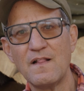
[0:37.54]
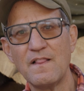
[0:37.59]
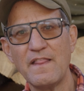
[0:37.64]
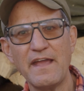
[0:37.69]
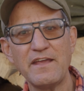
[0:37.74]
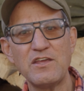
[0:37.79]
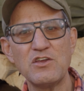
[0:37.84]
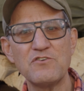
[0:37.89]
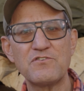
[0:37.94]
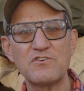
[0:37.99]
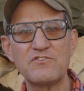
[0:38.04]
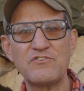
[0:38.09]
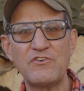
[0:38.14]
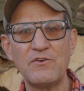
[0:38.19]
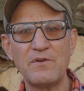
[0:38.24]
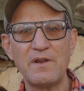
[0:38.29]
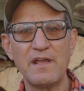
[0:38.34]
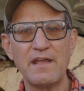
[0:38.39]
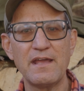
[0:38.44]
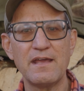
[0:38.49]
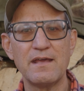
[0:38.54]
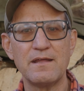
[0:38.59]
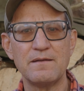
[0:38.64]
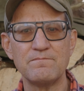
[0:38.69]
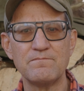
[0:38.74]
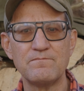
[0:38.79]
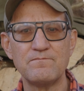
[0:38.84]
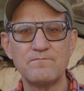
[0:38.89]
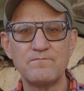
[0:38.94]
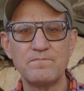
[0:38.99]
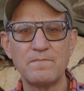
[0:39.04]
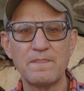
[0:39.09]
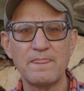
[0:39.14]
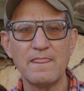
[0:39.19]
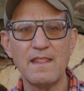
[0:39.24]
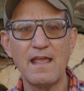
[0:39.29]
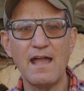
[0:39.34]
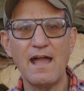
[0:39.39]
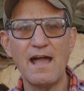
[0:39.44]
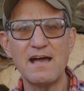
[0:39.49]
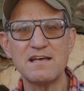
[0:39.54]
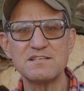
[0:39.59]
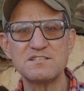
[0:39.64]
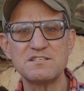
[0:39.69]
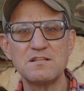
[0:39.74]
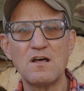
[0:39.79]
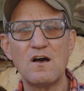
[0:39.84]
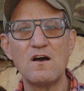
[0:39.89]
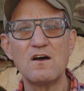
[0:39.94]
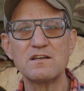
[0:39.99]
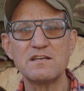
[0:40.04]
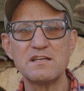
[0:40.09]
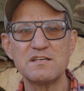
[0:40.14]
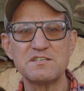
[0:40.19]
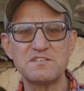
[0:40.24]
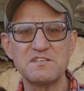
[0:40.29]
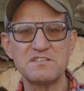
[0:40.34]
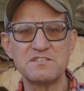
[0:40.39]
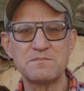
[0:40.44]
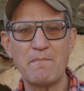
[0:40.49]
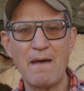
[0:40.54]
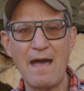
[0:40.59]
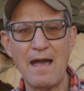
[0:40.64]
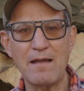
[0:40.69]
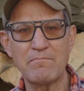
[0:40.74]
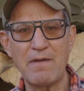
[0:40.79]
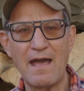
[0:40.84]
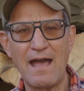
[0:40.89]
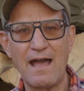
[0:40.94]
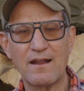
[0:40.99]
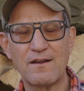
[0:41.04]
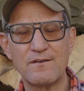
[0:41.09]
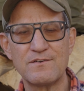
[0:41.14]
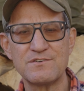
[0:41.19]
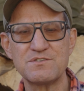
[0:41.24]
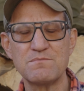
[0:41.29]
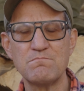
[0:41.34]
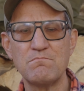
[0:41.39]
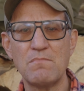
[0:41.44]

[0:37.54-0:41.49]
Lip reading: Thank you for tuning in. As long-distance backpackers,